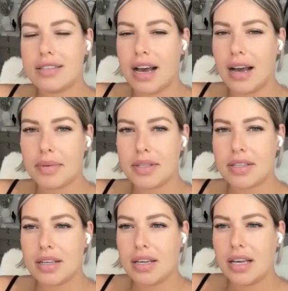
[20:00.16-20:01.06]
concepts.
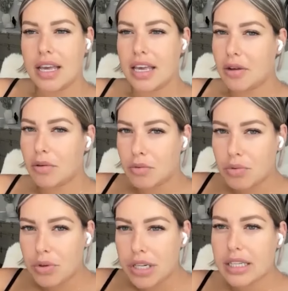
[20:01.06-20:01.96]
It
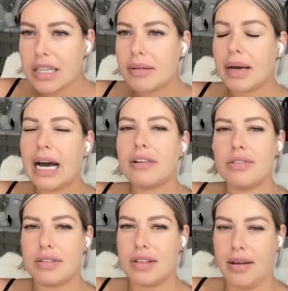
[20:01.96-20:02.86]
really
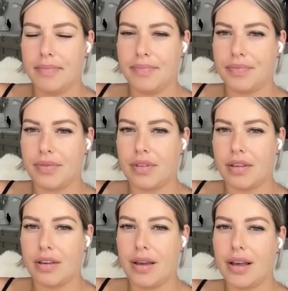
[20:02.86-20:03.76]
battles them.
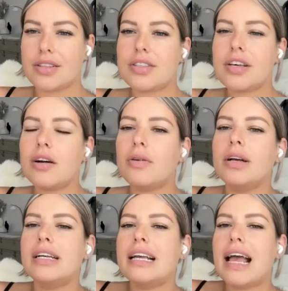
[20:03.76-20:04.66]
And so
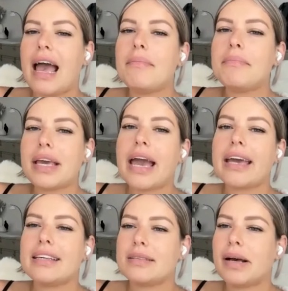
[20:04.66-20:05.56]

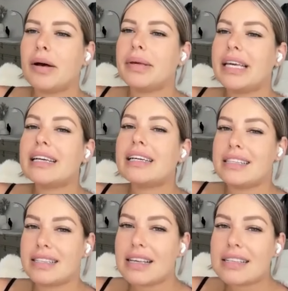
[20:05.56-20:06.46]
MBA is about being
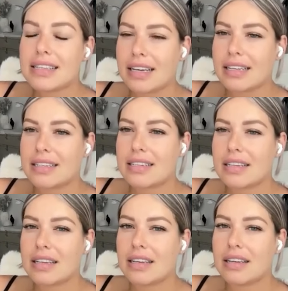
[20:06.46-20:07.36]
consistent
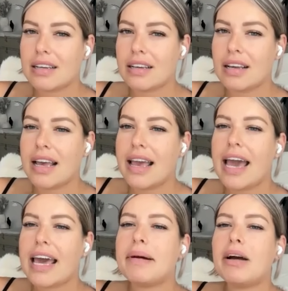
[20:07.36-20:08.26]

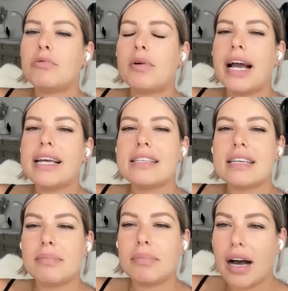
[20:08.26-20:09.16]
and about
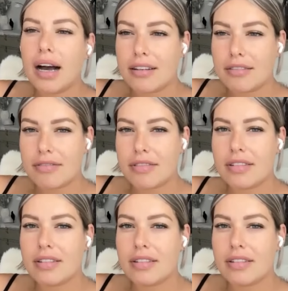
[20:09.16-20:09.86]
rising above